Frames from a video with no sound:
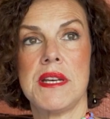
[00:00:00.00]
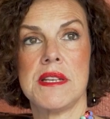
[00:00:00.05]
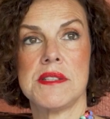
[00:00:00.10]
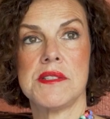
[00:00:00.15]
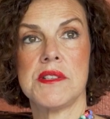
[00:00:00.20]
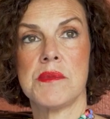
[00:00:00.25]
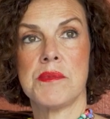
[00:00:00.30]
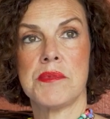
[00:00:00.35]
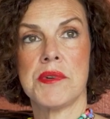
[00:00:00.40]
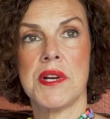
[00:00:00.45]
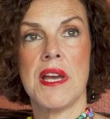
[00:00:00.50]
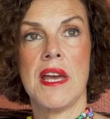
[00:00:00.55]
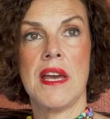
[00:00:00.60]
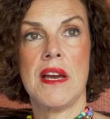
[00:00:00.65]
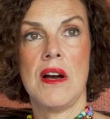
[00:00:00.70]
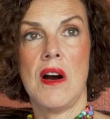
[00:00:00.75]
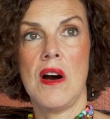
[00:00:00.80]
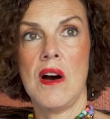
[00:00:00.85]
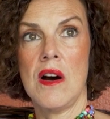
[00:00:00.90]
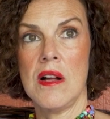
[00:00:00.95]
you're bringing
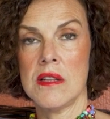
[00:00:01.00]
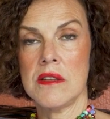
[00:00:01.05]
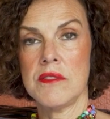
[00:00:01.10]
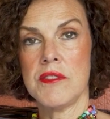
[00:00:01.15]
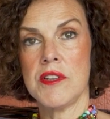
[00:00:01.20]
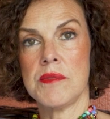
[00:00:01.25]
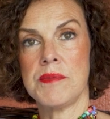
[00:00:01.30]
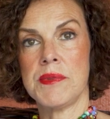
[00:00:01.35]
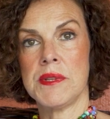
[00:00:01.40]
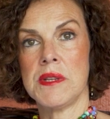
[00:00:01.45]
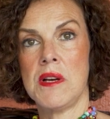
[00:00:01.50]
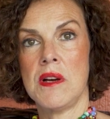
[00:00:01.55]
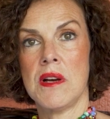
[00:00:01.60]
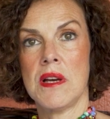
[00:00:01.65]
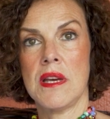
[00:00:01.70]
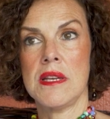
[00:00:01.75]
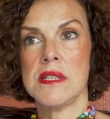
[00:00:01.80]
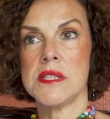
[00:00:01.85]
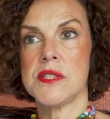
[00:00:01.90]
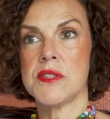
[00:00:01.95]
all of your
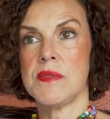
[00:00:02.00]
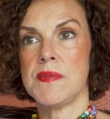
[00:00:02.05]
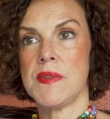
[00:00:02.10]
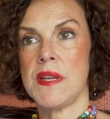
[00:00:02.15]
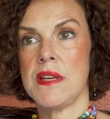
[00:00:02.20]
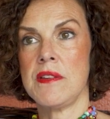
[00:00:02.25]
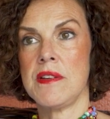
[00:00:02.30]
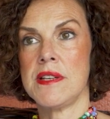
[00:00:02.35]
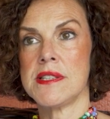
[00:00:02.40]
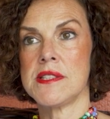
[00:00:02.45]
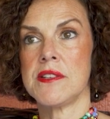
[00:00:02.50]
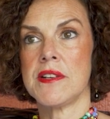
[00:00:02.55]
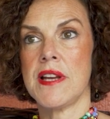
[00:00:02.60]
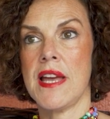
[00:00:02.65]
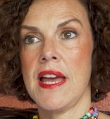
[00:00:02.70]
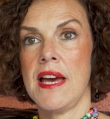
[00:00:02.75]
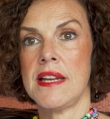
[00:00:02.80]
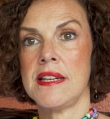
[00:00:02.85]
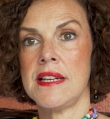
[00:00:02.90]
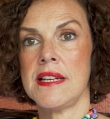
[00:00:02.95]
belongings from the US or
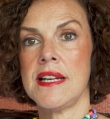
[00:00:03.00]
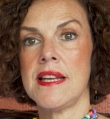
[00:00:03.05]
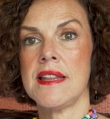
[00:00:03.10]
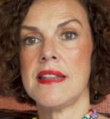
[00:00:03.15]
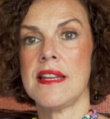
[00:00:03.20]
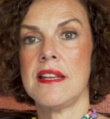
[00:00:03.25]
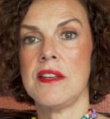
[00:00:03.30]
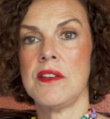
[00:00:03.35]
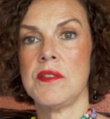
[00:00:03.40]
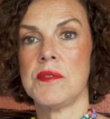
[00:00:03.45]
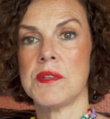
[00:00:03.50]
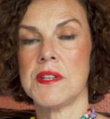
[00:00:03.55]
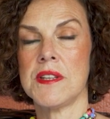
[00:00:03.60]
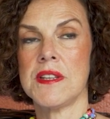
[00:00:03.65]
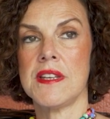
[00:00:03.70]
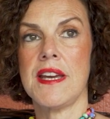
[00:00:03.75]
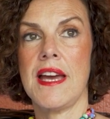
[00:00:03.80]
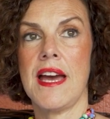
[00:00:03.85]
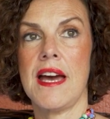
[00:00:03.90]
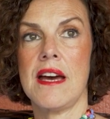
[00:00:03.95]
Canada, then you really
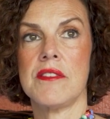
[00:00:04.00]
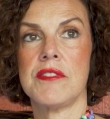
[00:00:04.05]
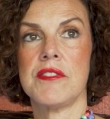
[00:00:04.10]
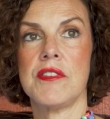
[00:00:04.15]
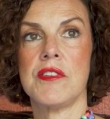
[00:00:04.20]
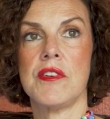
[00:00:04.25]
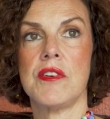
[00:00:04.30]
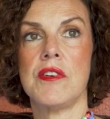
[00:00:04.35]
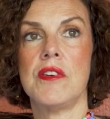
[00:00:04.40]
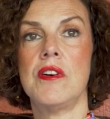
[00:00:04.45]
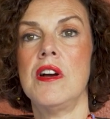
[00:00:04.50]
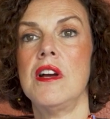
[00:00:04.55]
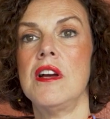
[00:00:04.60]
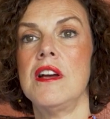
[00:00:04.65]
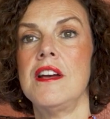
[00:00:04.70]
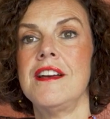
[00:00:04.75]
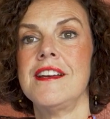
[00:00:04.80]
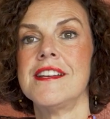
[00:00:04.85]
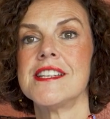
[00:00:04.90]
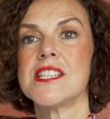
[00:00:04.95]
have to
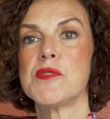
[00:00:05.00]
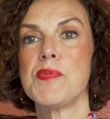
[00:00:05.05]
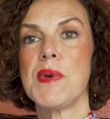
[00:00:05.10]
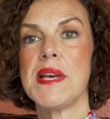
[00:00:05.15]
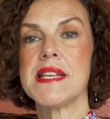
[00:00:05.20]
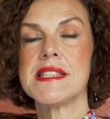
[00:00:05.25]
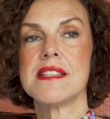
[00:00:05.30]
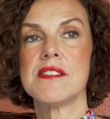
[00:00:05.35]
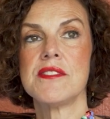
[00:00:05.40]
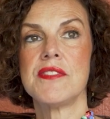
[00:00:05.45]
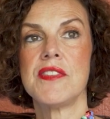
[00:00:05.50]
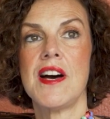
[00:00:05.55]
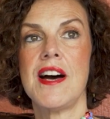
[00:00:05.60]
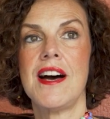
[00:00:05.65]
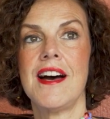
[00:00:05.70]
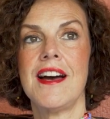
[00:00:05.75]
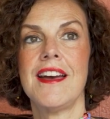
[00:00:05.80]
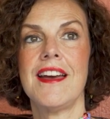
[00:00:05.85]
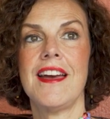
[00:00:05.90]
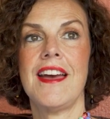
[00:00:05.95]

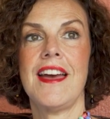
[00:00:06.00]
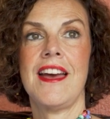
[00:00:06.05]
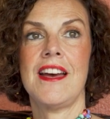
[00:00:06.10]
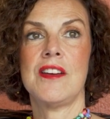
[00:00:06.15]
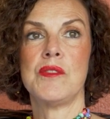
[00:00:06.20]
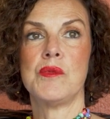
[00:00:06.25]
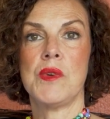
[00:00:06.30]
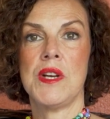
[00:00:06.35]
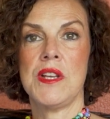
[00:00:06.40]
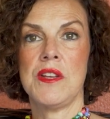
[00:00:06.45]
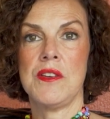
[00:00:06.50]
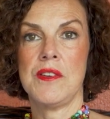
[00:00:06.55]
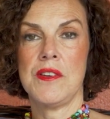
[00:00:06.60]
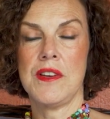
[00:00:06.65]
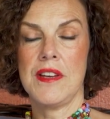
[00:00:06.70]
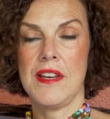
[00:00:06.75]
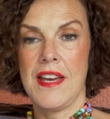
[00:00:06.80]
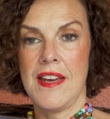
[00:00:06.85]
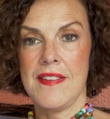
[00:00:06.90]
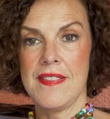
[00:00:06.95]
specify, and when you
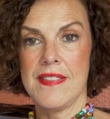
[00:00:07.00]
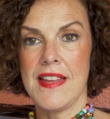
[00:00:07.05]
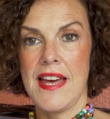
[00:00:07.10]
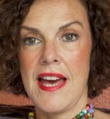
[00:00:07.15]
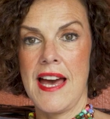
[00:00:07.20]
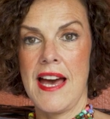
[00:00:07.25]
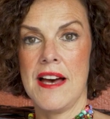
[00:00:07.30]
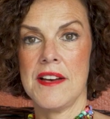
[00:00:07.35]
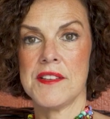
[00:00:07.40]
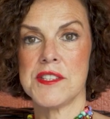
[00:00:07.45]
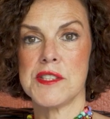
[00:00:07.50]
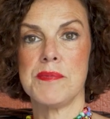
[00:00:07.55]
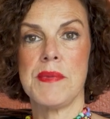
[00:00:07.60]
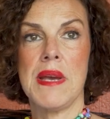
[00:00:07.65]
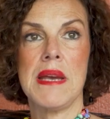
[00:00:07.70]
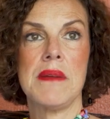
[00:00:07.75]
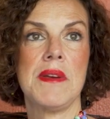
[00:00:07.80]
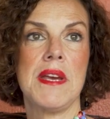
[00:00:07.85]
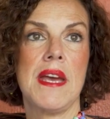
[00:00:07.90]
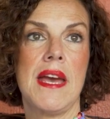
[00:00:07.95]
get the house,
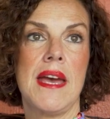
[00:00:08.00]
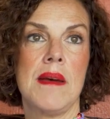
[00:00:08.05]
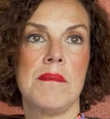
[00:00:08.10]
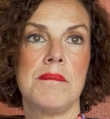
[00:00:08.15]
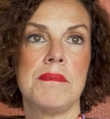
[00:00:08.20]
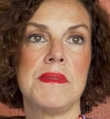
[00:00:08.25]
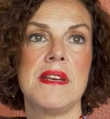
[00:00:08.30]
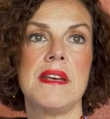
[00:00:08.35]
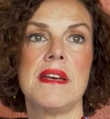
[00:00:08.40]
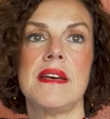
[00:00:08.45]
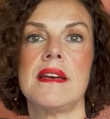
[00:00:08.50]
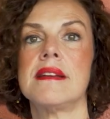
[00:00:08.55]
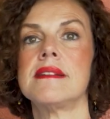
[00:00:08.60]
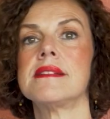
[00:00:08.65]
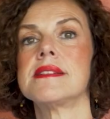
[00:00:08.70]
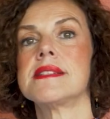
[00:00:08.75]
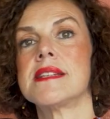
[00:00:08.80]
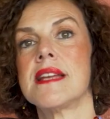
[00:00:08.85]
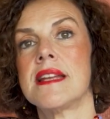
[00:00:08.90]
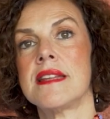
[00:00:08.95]
maybe empty it,
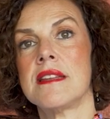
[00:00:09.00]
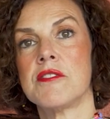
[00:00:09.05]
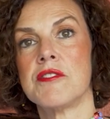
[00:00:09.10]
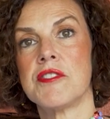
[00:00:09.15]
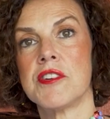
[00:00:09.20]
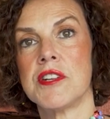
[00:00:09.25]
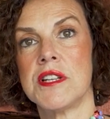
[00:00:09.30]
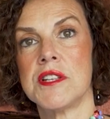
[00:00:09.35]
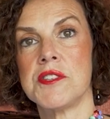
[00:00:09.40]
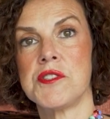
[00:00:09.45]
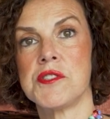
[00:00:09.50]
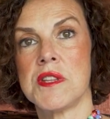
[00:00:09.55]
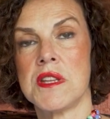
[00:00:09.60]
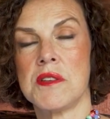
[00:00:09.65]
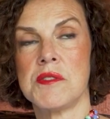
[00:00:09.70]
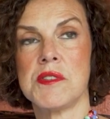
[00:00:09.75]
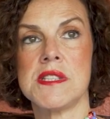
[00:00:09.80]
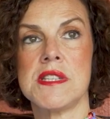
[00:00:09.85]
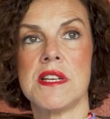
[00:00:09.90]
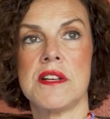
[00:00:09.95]
send the furniture that was
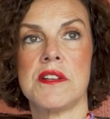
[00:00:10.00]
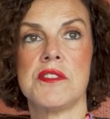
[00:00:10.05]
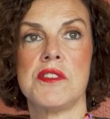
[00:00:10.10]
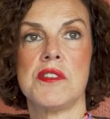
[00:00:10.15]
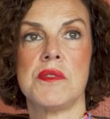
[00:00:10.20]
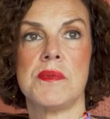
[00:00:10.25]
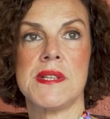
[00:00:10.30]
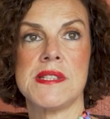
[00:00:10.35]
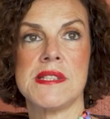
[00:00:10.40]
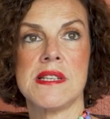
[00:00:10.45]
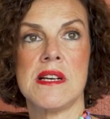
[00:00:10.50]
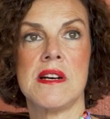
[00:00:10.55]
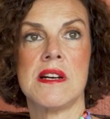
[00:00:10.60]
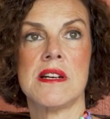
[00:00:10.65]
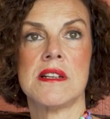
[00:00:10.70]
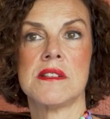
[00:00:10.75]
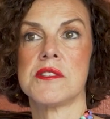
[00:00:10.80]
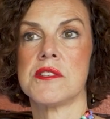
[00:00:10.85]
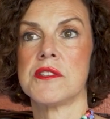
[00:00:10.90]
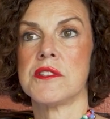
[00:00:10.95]
there to bazaars
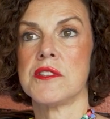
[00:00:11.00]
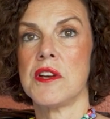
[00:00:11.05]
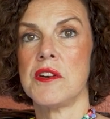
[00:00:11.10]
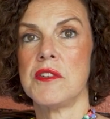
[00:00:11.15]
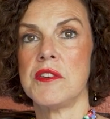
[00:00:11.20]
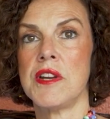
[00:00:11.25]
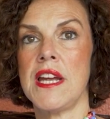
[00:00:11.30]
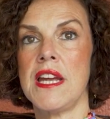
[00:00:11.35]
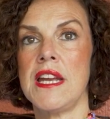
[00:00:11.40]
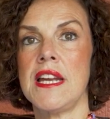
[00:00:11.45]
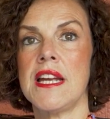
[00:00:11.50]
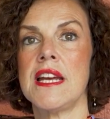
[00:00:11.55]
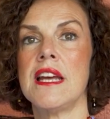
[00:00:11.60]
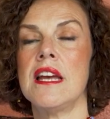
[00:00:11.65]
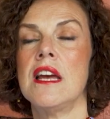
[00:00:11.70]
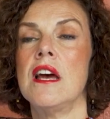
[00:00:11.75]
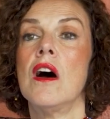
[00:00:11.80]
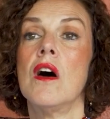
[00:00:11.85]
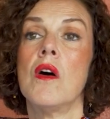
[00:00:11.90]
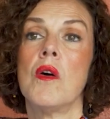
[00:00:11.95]
or donate it,
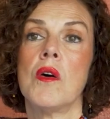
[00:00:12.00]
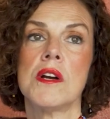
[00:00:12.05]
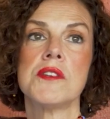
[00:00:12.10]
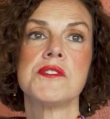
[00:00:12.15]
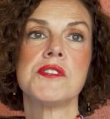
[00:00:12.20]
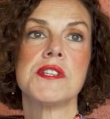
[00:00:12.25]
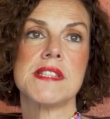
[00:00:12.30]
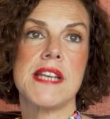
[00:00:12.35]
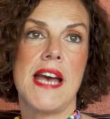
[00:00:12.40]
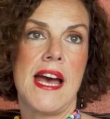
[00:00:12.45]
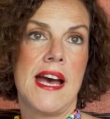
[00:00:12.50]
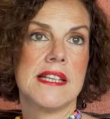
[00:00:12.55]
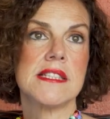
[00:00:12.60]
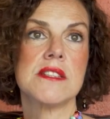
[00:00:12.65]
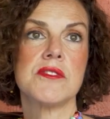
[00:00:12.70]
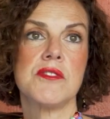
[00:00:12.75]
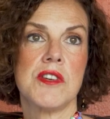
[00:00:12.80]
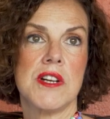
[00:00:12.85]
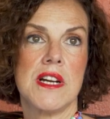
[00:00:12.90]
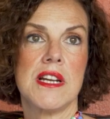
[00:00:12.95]
or just ask
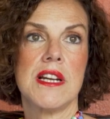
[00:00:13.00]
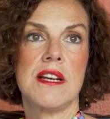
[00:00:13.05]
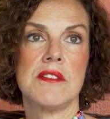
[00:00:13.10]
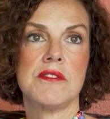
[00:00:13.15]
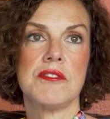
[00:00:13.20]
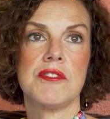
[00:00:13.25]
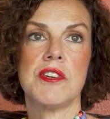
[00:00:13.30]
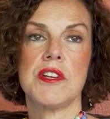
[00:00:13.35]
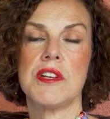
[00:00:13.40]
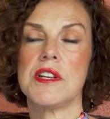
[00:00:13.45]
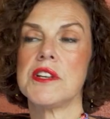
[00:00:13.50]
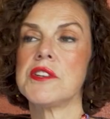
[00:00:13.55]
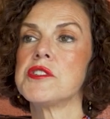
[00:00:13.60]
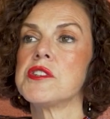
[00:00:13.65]
for it unfurnished.